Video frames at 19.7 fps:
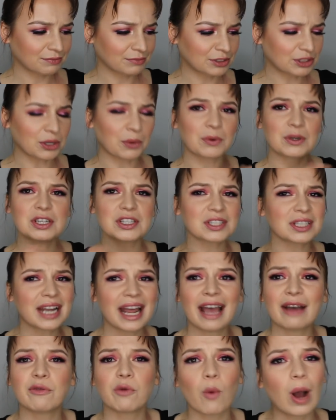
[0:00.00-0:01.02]
So we're just
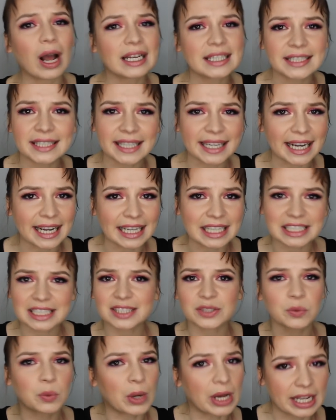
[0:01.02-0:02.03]
gonna have one today,
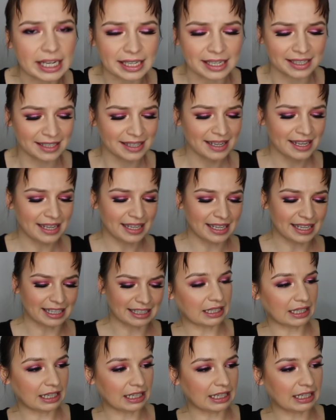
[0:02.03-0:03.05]
just one.
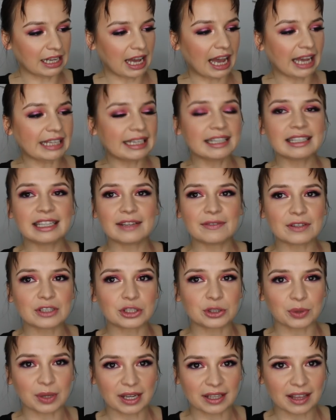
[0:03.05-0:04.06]
I didn't even
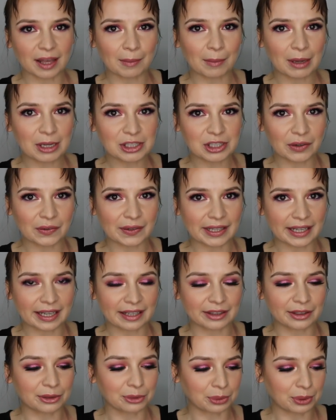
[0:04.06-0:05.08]
drink that much, I only
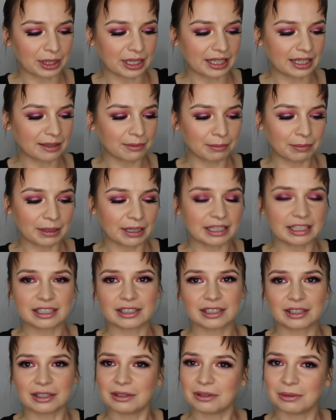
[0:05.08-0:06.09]
had 3, but
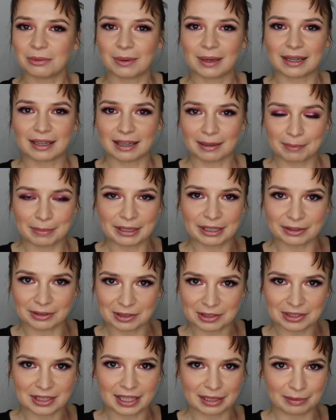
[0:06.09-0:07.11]
you know, when a beer
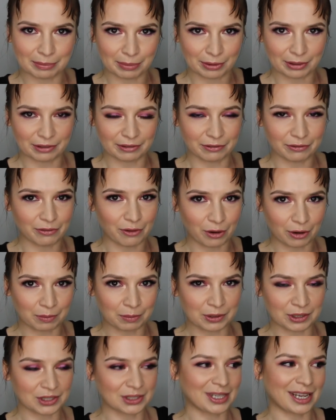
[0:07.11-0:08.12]
is
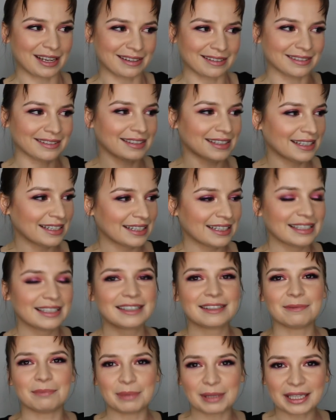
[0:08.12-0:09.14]
9.4%,
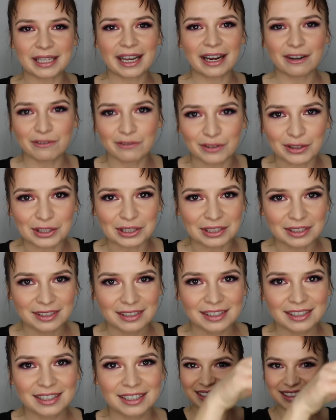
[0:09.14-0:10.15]
be careful.
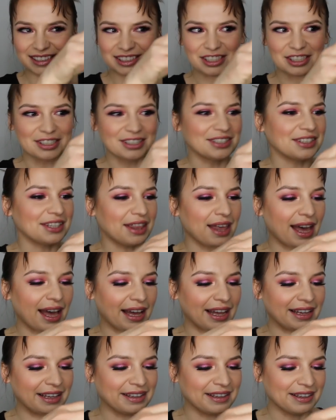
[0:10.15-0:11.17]
Cheers to
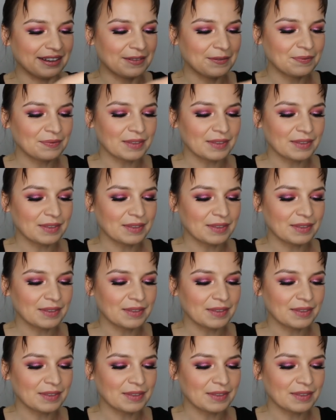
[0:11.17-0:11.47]
that.